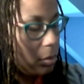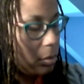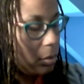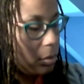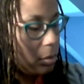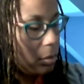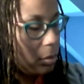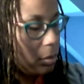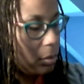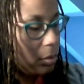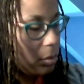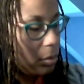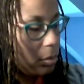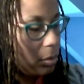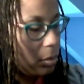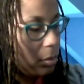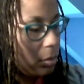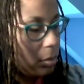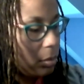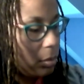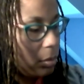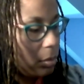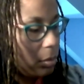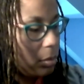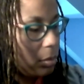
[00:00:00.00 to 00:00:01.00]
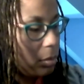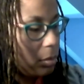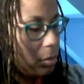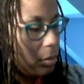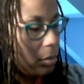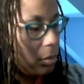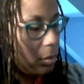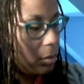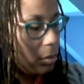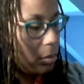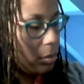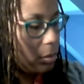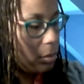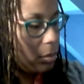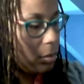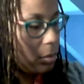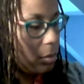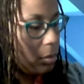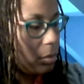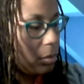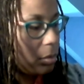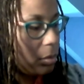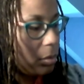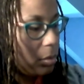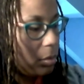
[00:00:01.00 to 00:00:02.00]

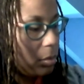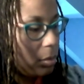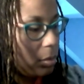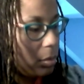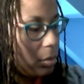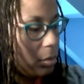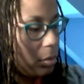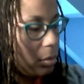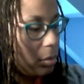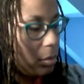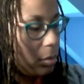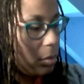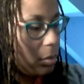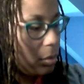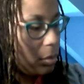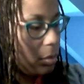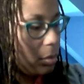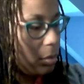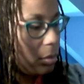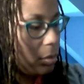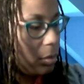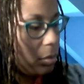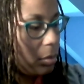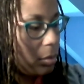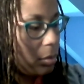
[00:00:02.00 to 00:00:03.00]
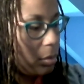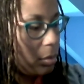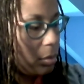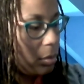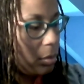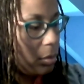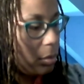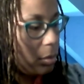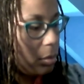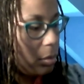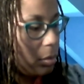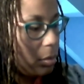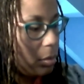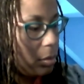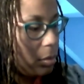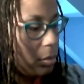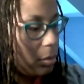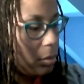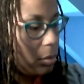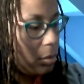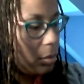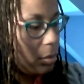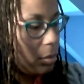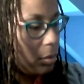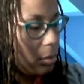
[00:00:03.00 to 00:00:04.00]

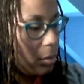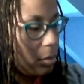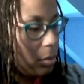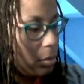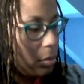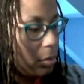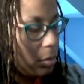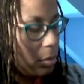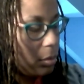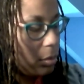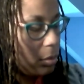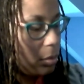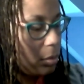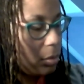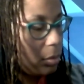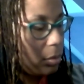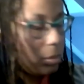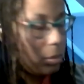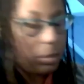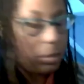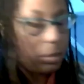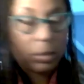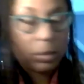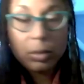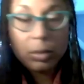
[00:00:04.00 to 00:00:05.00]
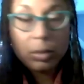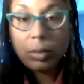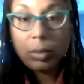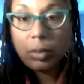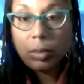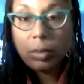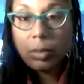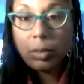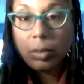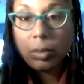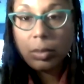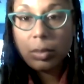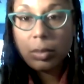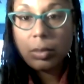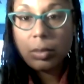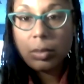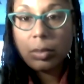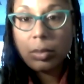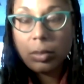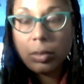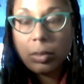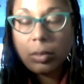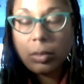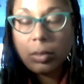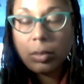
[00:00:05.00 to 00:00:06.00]

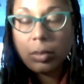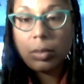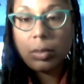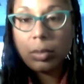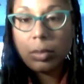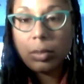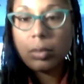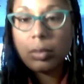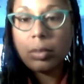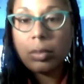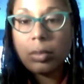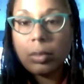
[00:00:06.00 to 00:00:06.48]
No words are spoken by the person on screen.